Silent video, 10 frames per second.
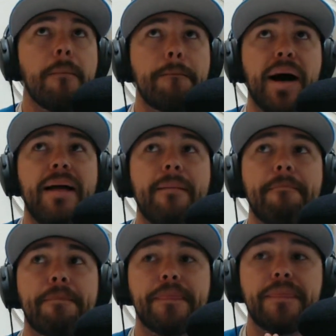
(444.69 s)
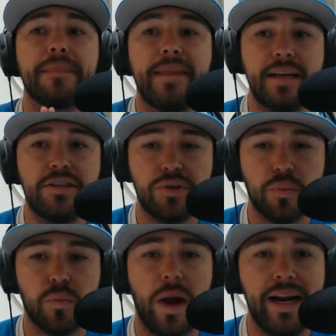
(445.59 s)
But this
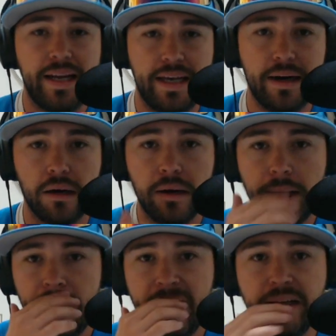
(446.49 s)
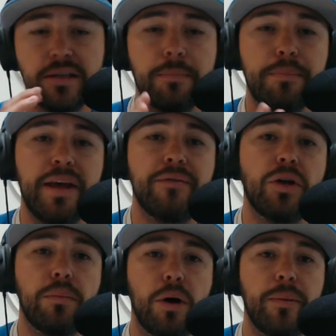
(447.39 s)
right here is a
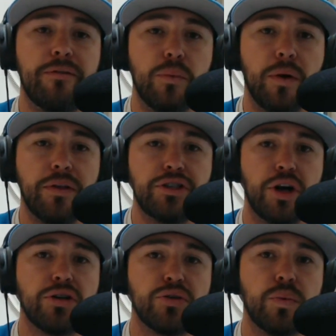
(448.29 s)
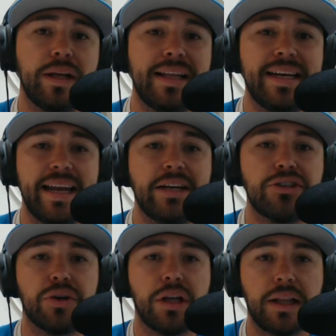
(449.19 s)
pivotal moment to where the Chargers really need
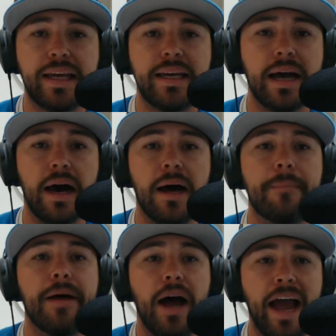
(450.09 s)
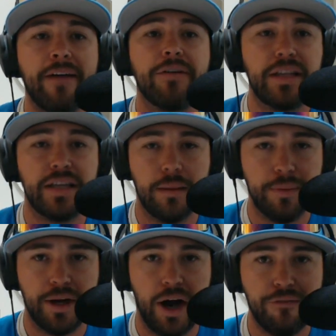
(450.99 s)
to clean up everything up
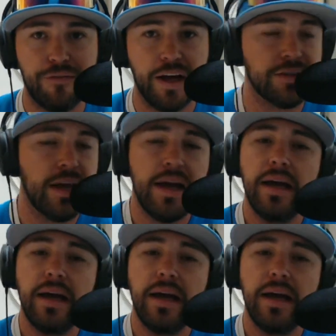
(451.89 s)
on offense.